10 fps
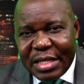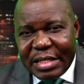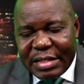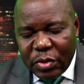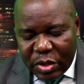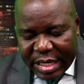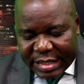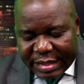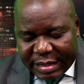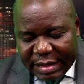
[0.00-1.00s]
so that
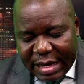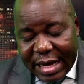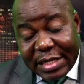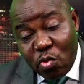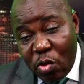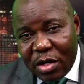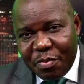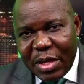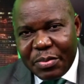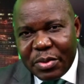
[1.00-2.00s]
as one
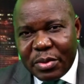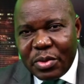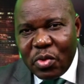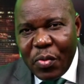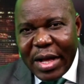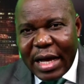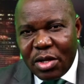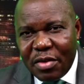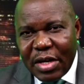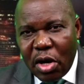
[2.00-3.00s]
people, we can
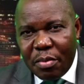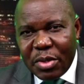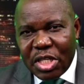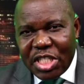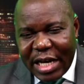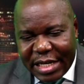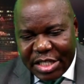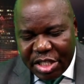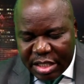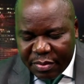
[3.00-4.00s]
overcome the
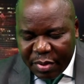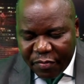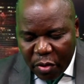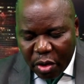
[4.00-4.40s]
challenges before